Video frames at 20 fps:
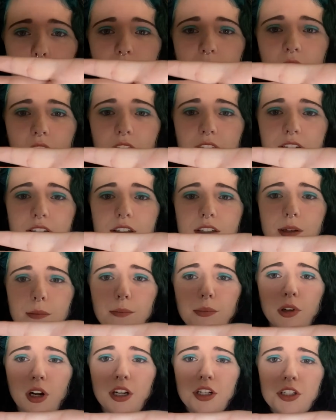blunt
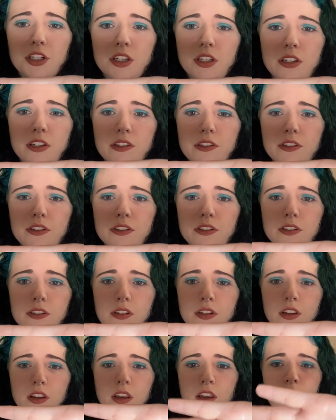brushes
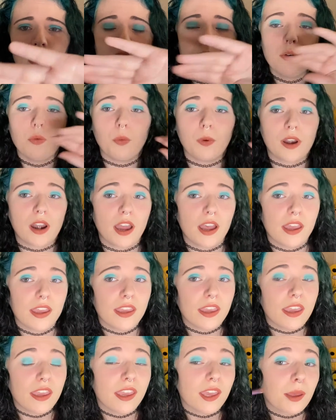when I
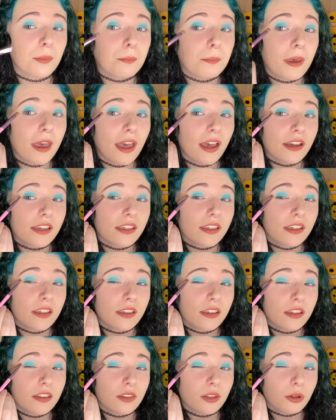am packing
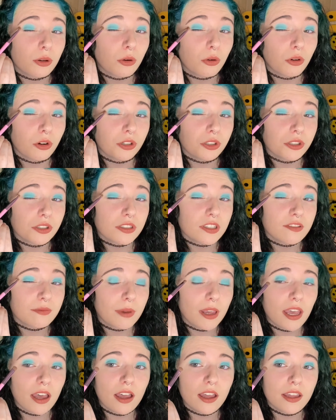in the corners of
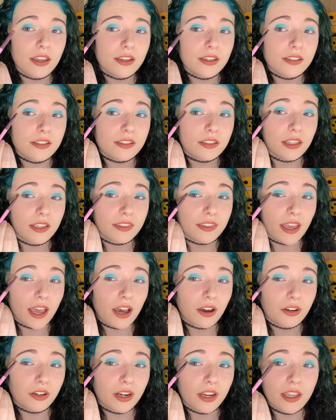my eyes, like the
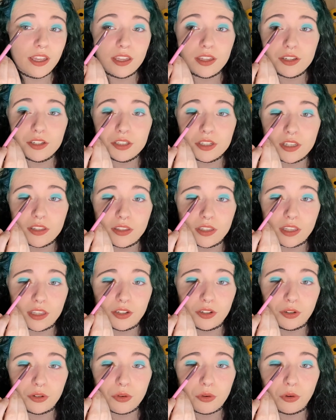outer edge and the
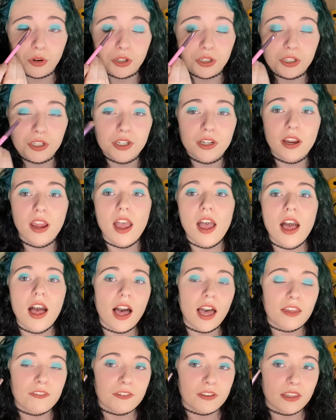inner corner.
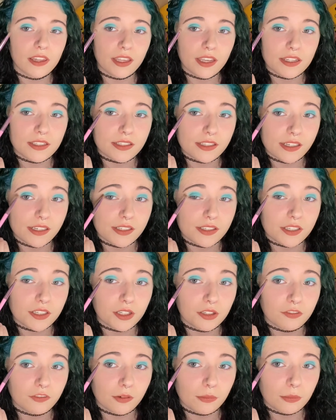I feel like it's easier for